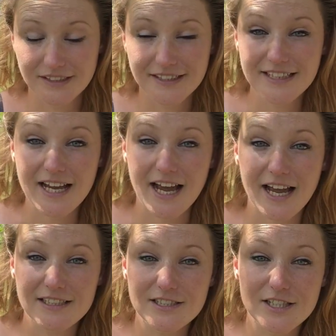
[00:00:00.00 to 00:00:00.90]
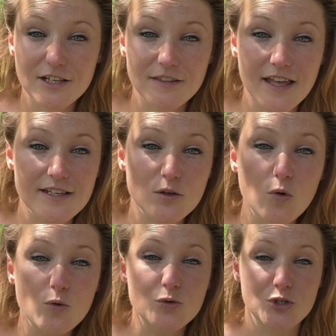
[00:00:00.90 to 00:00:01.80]
Yeah, and there's
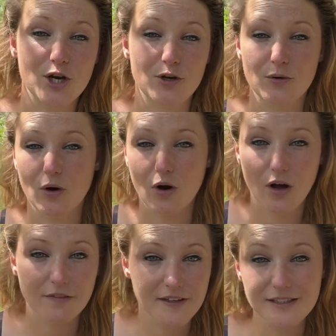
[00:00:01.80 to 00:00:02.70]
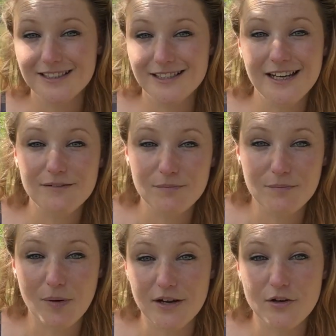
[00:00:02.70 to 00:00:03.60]
also, this is
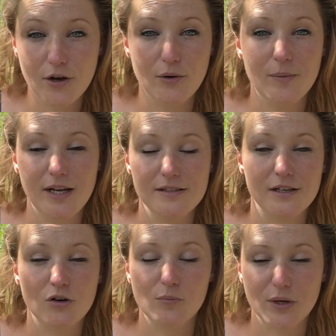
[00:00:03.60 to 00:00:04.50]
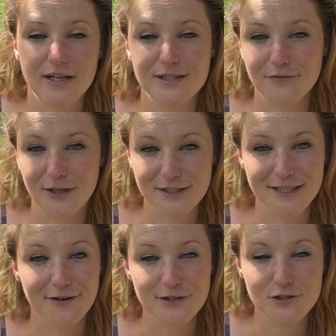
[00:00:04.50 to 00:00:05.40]
by no means a comprehensive list.
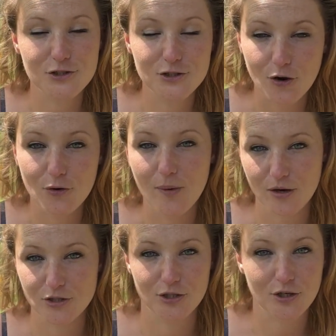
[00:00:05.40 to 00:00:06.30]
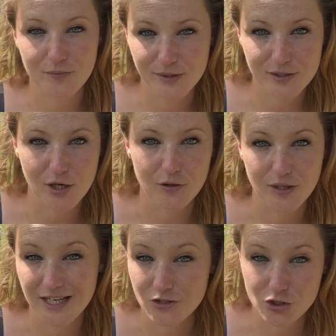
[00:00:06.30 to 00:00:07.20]
There is so much that can be sown
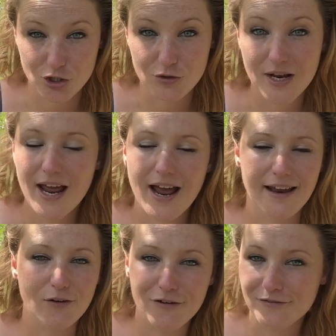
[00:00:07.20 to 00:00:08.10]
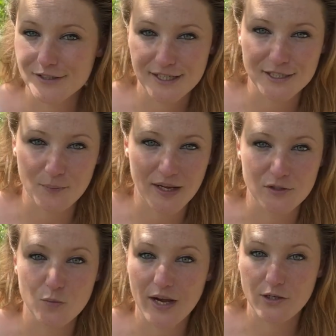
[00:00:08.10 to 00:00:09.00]
in June, and obviously it
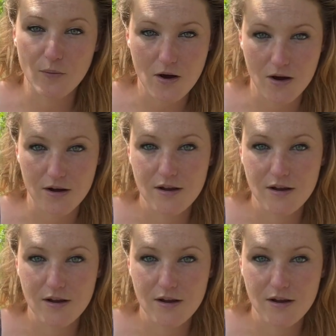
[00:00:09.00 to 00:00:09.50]
depends where you are.